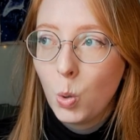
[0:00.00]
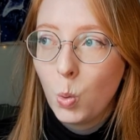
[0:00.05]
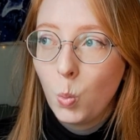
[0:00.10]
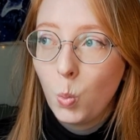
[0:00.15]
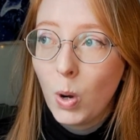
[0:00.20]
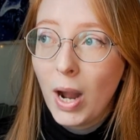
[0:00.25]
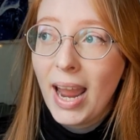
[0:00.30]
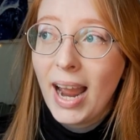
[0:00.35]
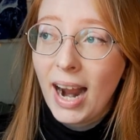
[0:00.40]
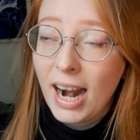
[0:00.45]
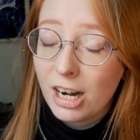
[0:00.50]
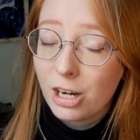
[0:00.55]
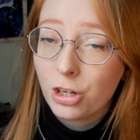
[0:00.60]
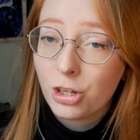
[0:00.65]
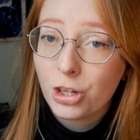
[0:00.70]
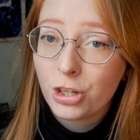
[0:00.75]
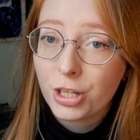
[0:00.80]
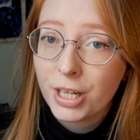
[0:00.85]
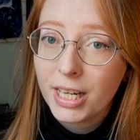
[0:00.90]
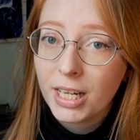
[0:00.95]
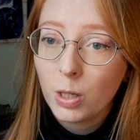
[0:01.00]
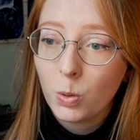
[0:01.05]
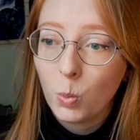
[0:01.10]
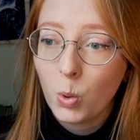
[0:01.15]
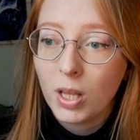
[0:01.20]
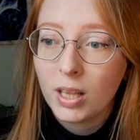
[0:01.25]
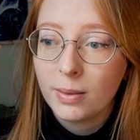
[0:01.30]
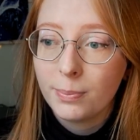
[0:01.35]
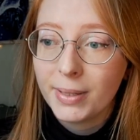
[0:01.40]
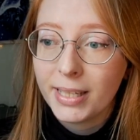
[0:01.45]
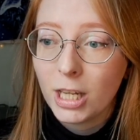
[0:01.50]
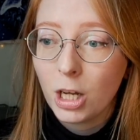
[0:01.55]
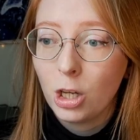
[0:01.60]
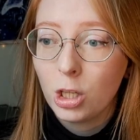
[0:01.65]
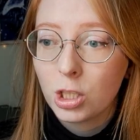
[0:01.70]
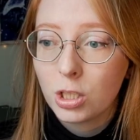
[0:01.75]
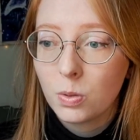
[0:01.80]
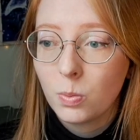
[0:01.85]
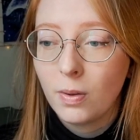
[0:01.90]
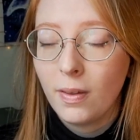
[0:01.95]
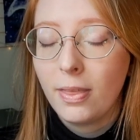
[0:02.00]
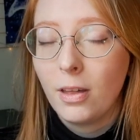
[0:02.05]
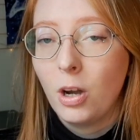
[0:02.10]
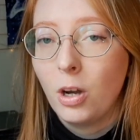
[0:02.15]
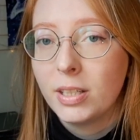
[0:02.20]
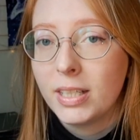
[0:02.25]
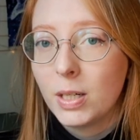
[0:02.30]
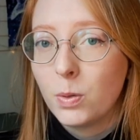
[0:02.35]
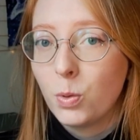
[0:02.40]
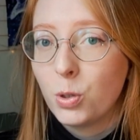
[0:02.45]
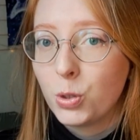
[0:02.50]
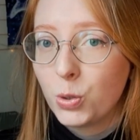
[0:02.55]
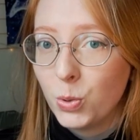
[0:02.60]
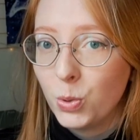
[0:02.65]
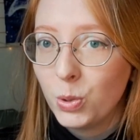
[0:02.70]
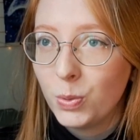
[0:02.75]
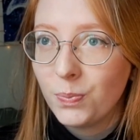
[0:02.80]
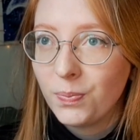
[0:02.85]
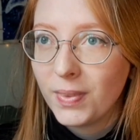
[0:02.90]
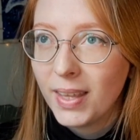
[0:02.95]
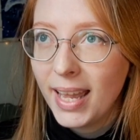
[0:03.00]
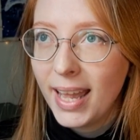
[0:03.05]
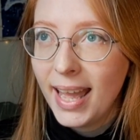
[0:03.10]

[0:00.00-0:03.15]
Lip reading: Why archery? Well, because we thought it was cool,